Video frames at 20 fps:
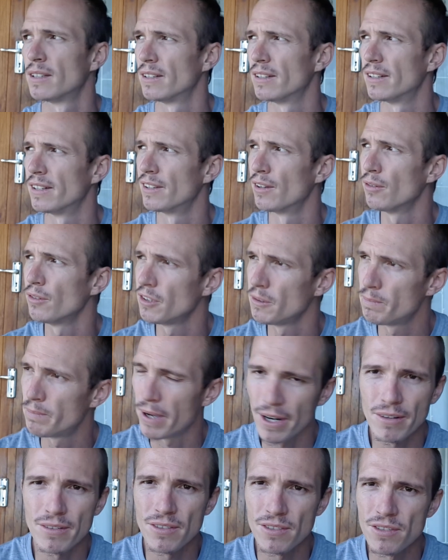And only
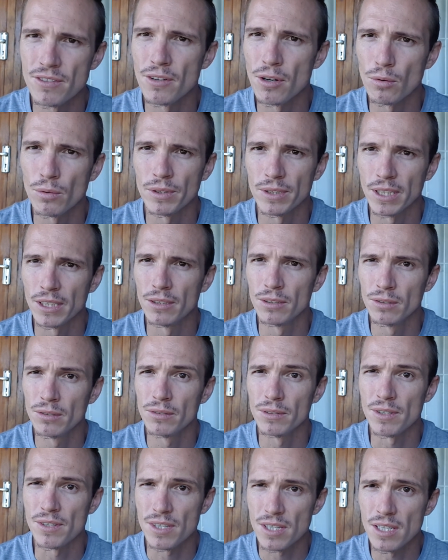parents know what they
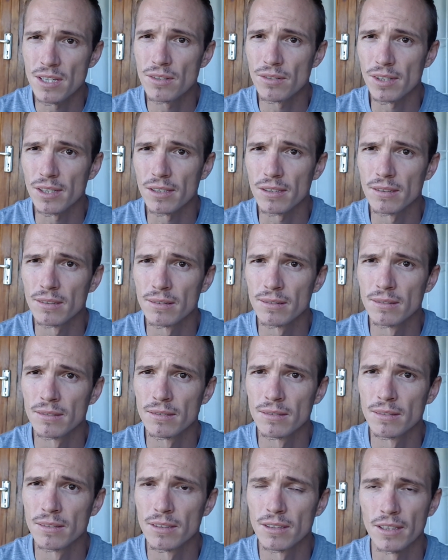do in secret.
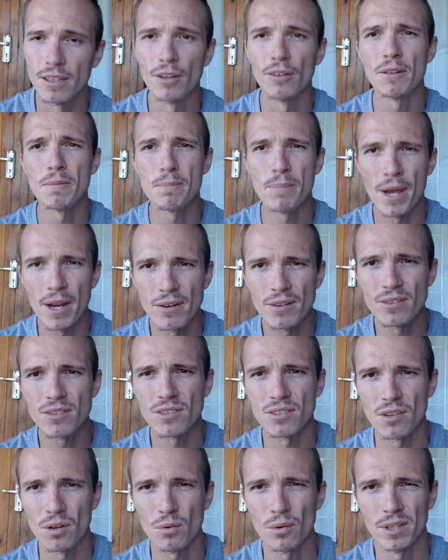And only
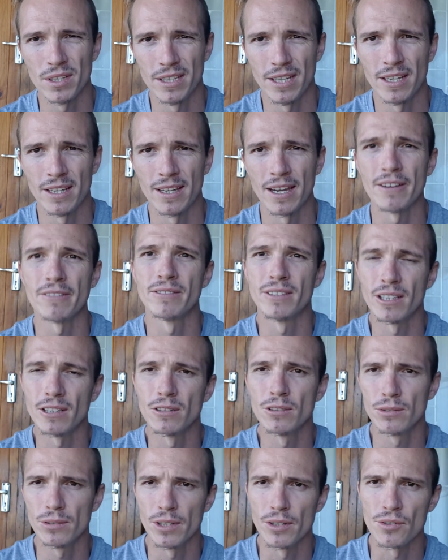parents know what they have
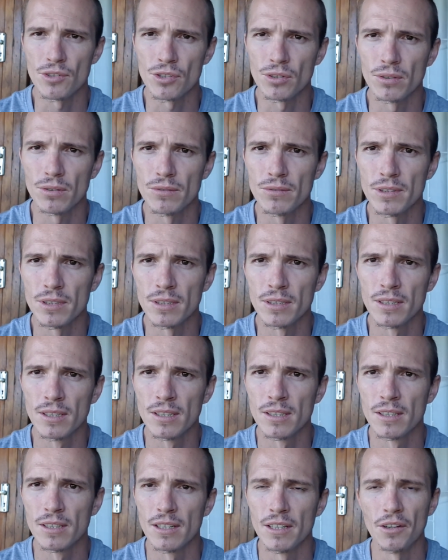done to their children.
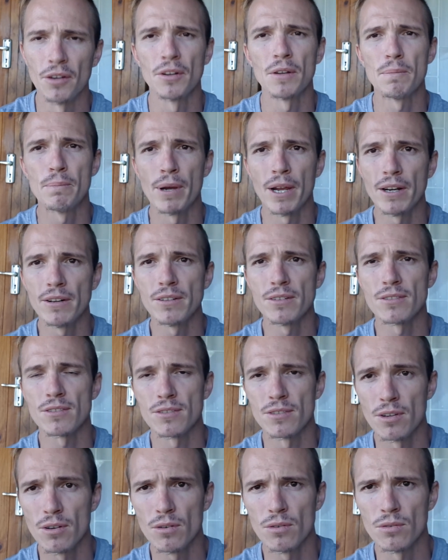And only parents
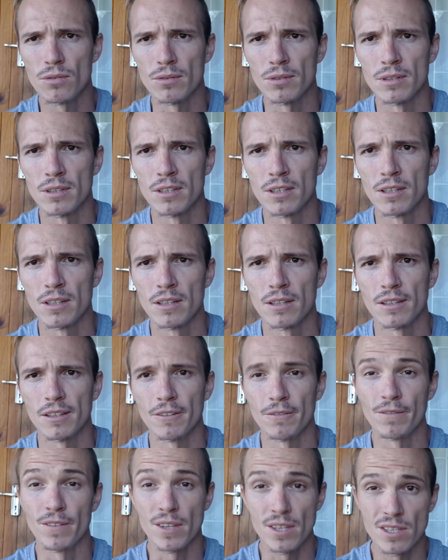know
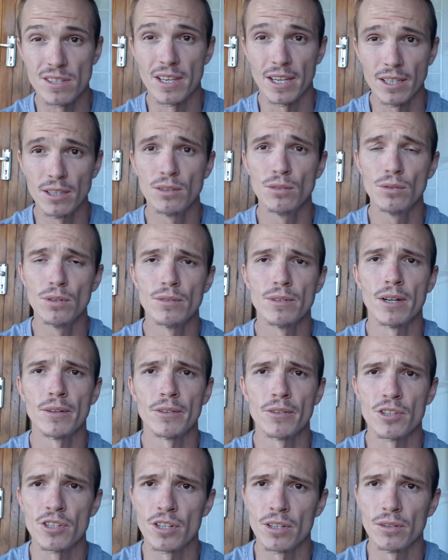the things they do around
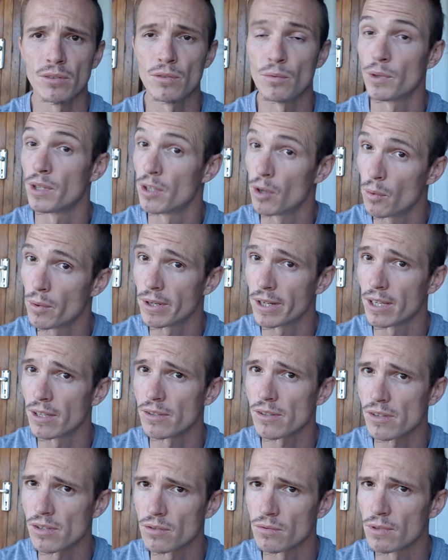their children when no one
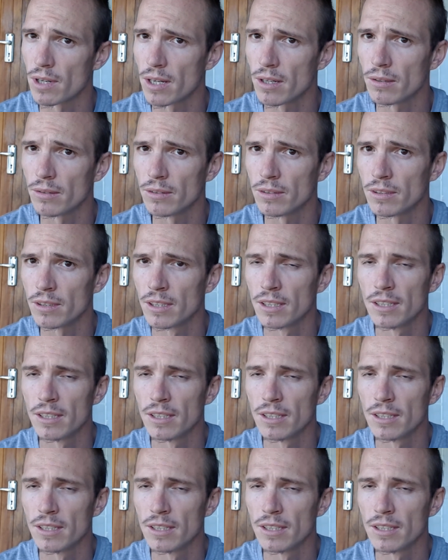else is around.